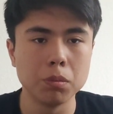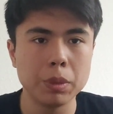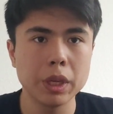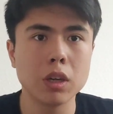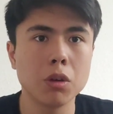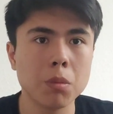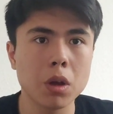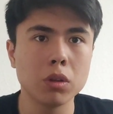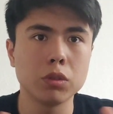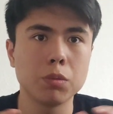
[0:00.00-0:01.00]
bigger
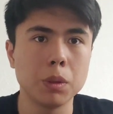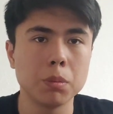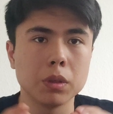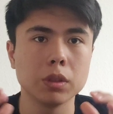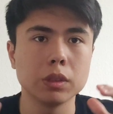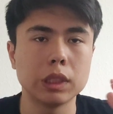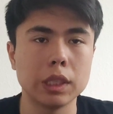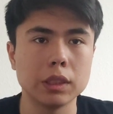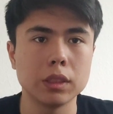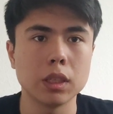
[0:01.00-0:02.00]
amount of people
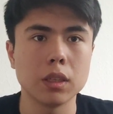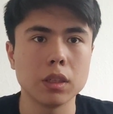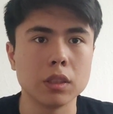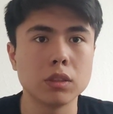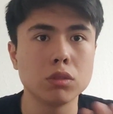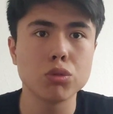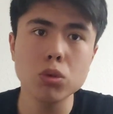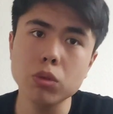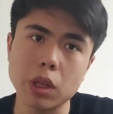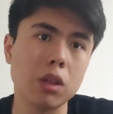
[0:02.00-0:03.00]
says that it's
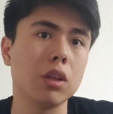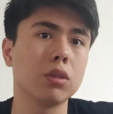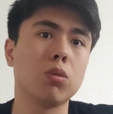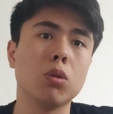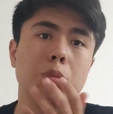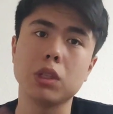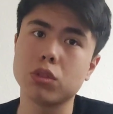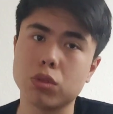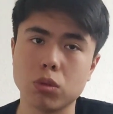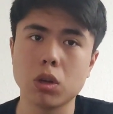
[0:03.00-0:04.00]
true, then it will be
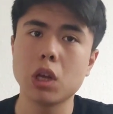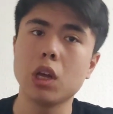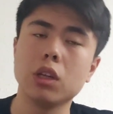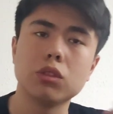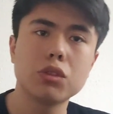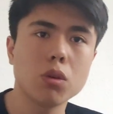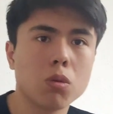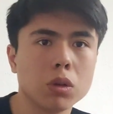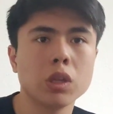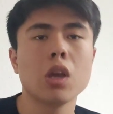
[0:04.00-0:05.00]
true, and so
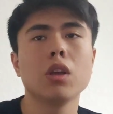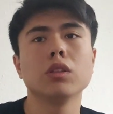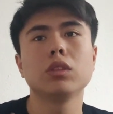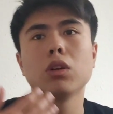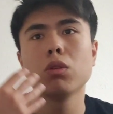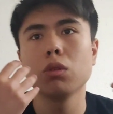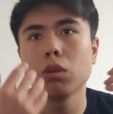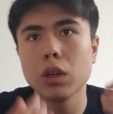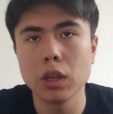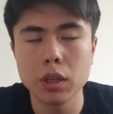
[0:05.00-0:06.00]
on.
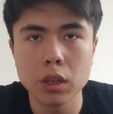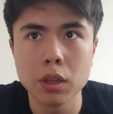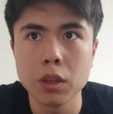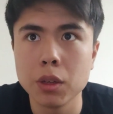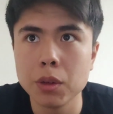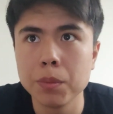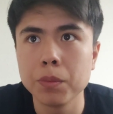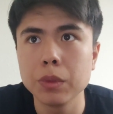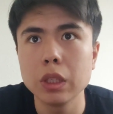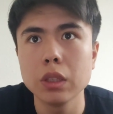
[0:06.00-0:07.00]
So
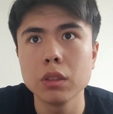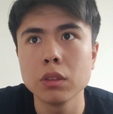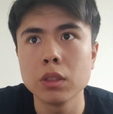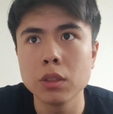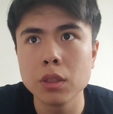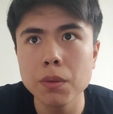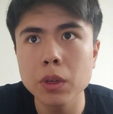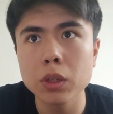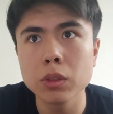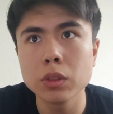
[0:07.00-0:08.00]
the
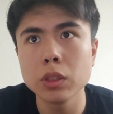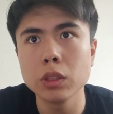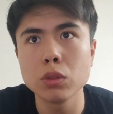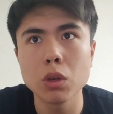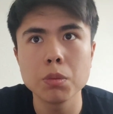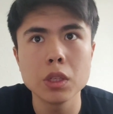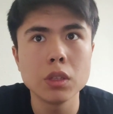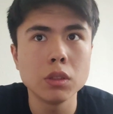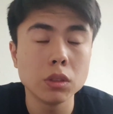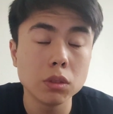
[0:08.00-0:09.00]
difficulty to
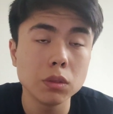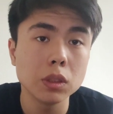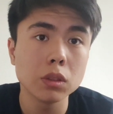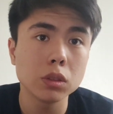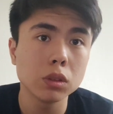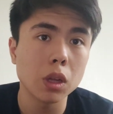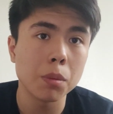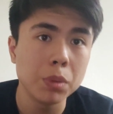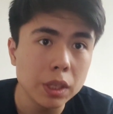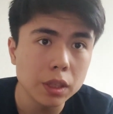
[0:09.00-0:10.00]
obtain individual
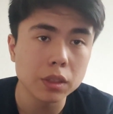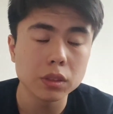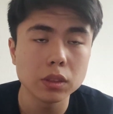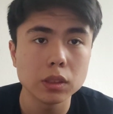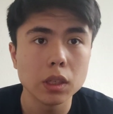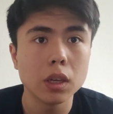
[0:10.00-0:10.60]
opinions